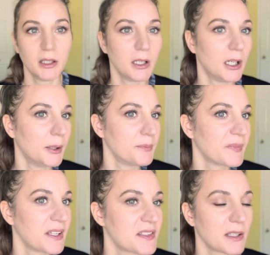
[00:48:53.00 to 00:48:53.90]

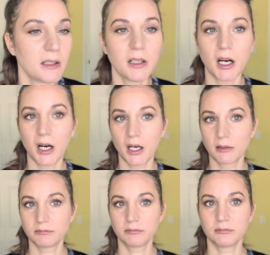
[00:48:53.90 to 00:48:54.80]
They're
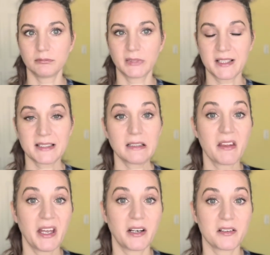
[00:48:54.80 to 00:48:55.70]
still
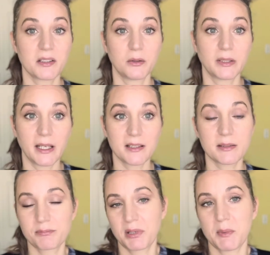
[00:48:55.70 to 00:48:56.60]
there. So that's
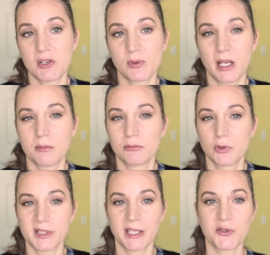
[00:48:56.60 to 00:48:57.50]
pretty much what I
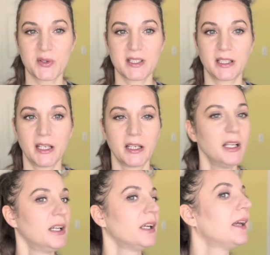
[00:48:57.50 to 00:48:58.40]
was interested in.
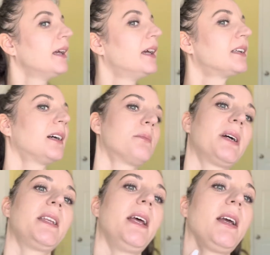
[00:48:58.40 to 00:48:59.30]
And on my
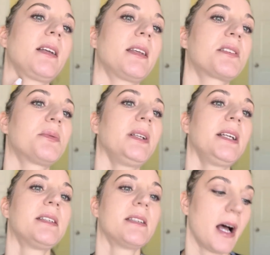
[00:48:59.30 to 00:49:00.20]
neck, there's really
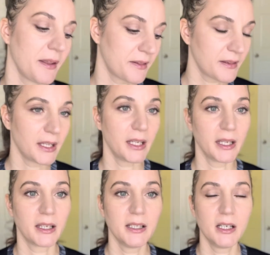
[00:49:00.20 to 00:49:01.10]

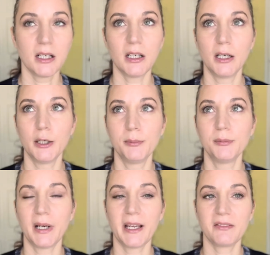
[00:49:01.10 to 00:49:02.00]
nothing.
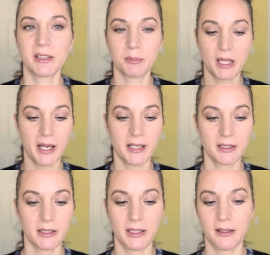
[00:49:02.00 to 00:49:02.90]
I haven't applied
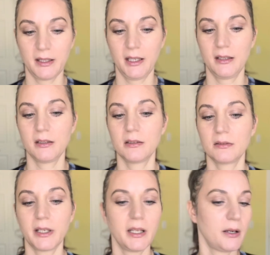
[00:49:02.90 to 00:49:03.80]
anything
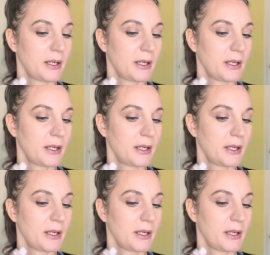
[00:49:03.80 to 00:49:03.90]
right now.